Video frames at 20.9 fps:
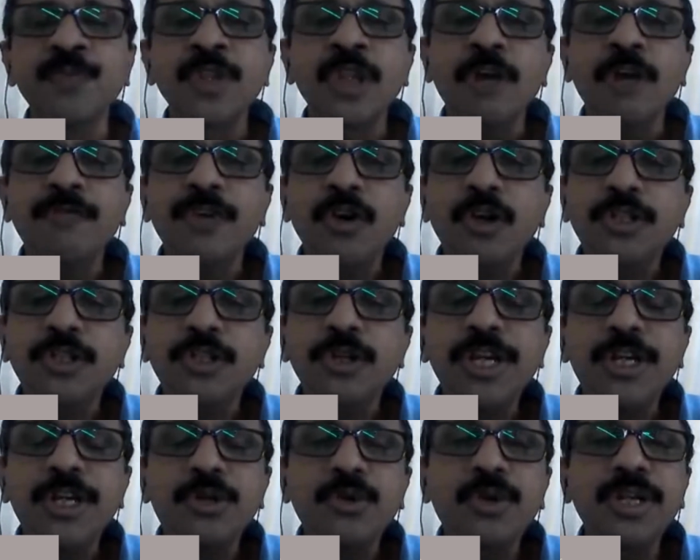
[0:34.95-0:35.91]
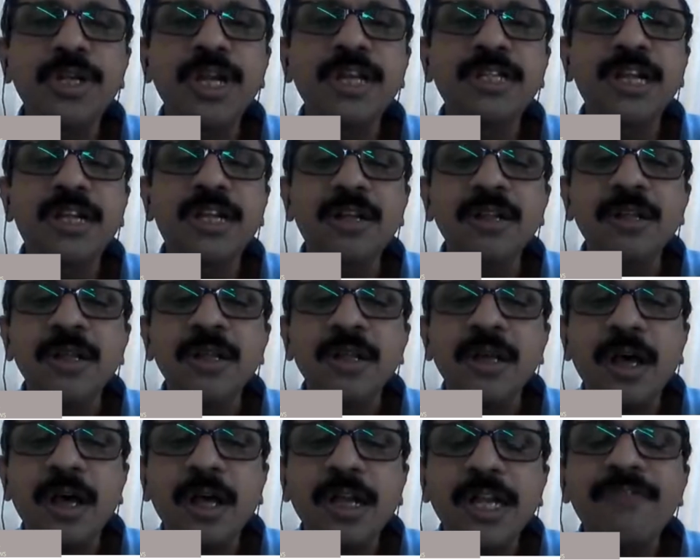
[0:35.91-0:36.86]
We also need to create that
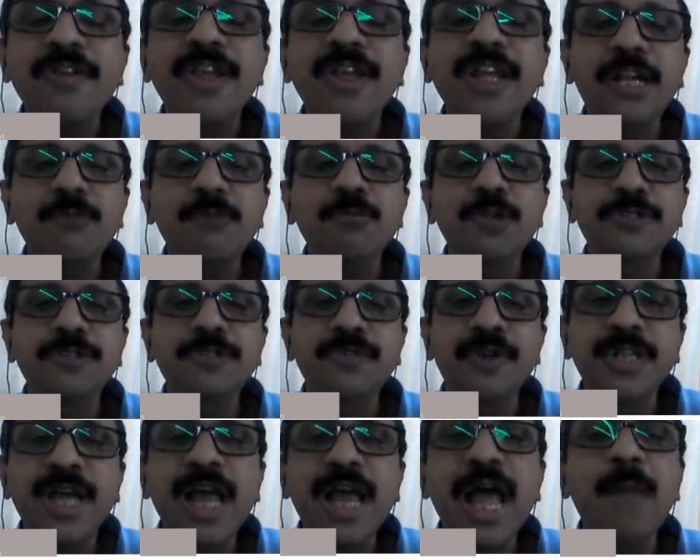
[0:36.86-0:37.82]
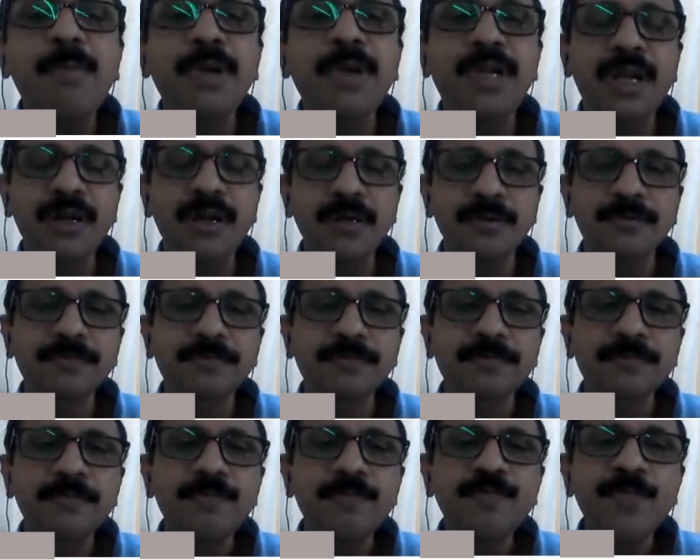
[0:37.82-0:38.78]
a living atmosphere, the habitat
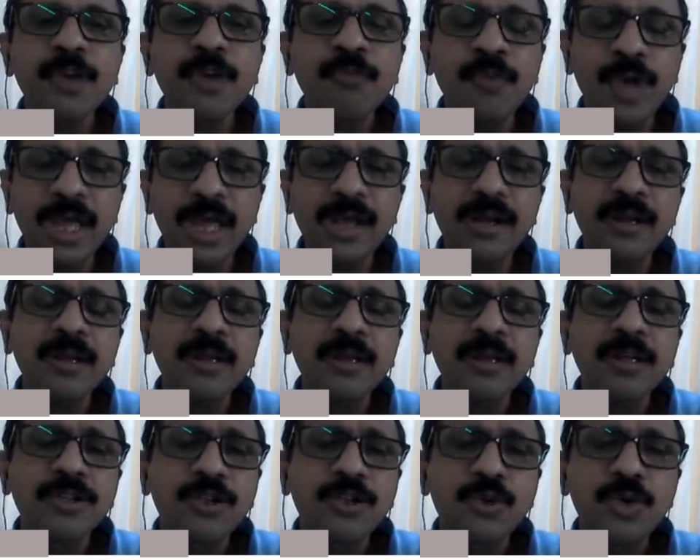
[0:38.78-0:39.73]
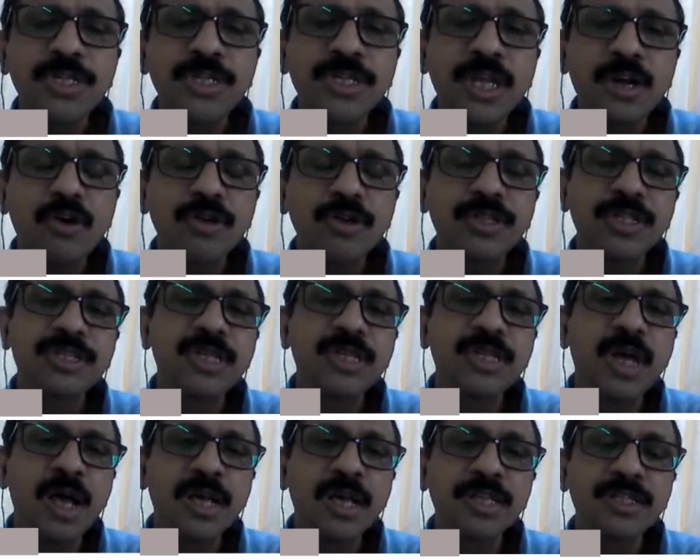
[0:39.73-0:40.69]
where students are not just
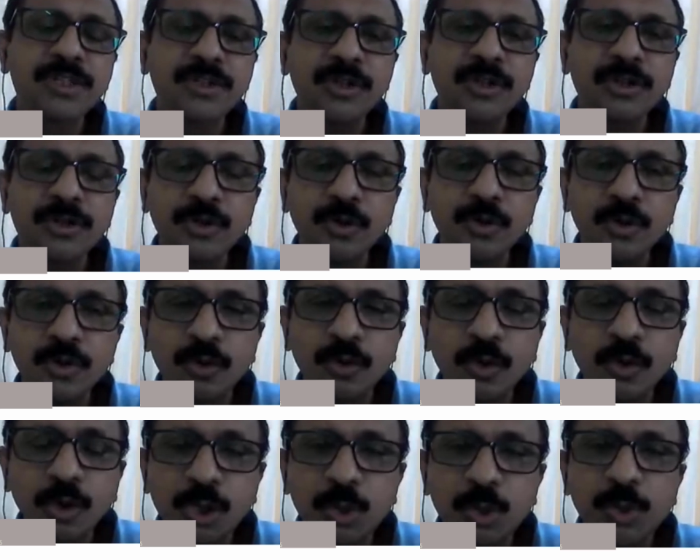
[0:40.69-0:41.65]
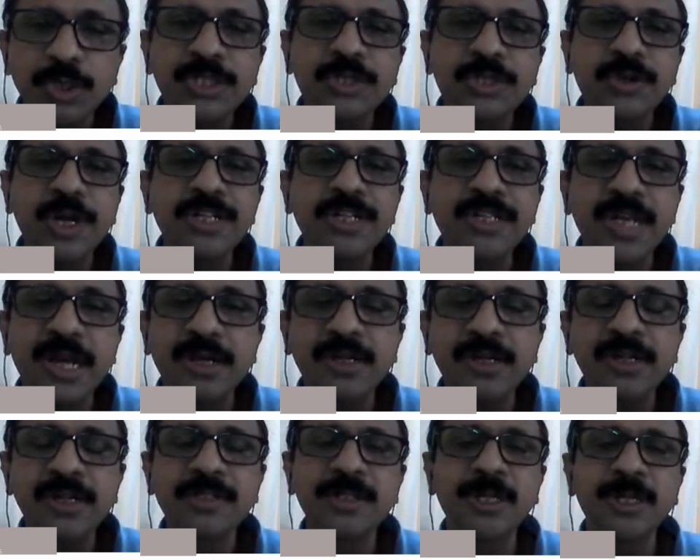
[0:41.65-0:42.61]
asked to go through a straight
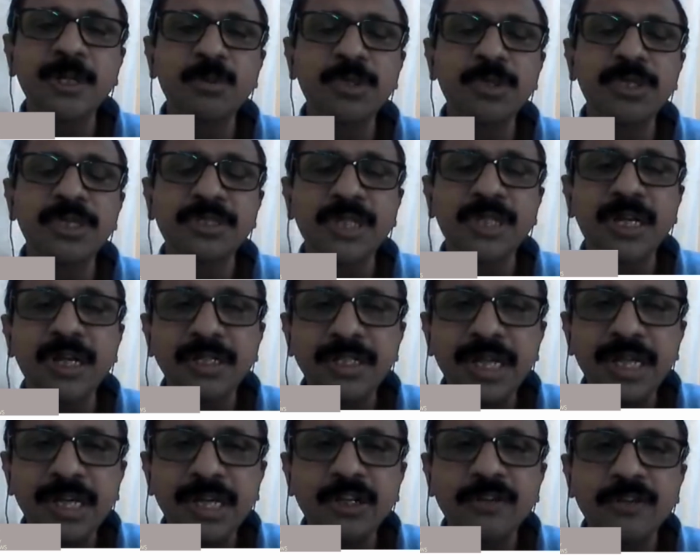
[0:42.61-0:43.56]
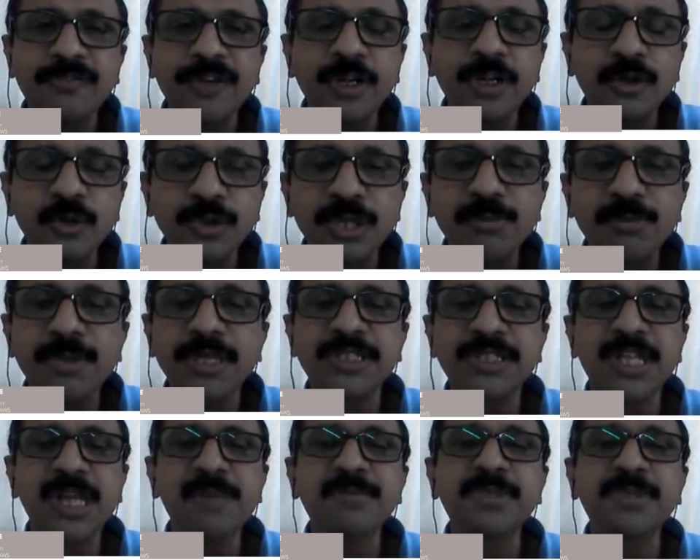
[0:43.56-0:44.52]
jacketed syllabus and at the end of it do some
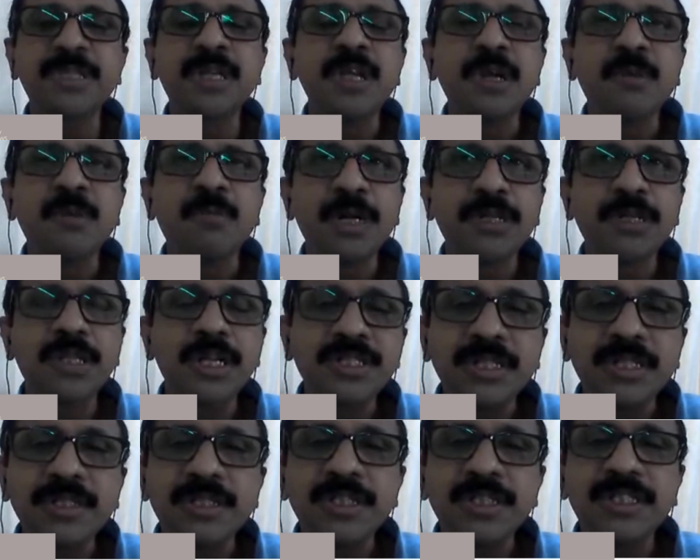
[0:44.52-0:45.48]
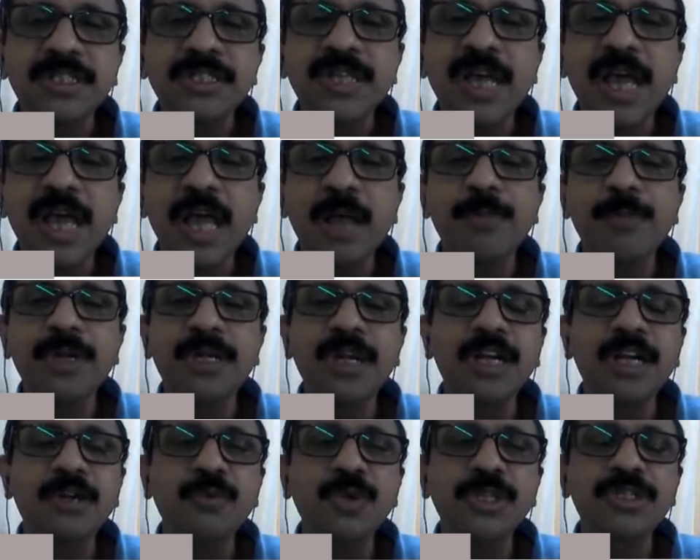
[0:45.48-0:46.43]
exams but there is a this is a
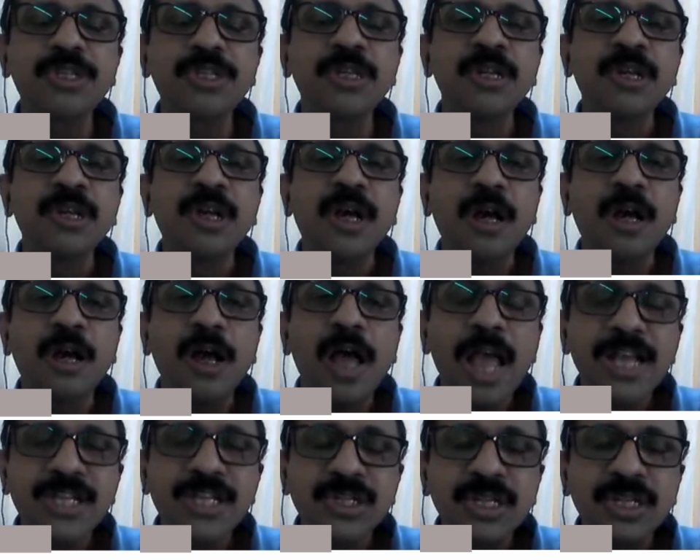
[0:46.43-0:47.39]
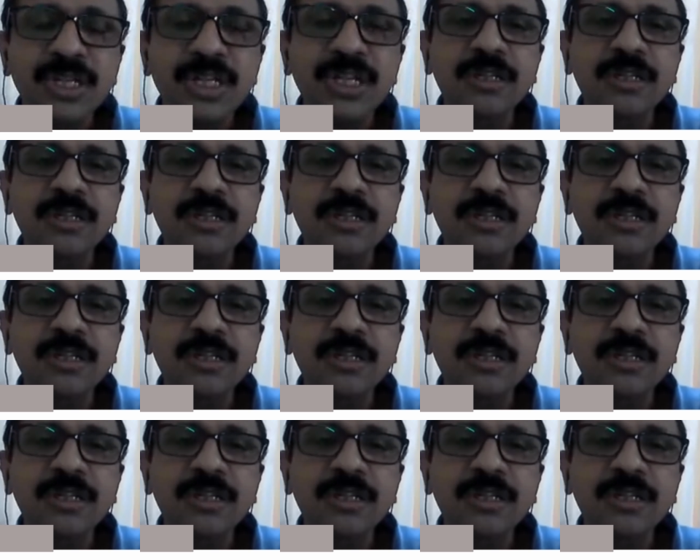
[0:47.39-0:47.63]
habitat which uh, actually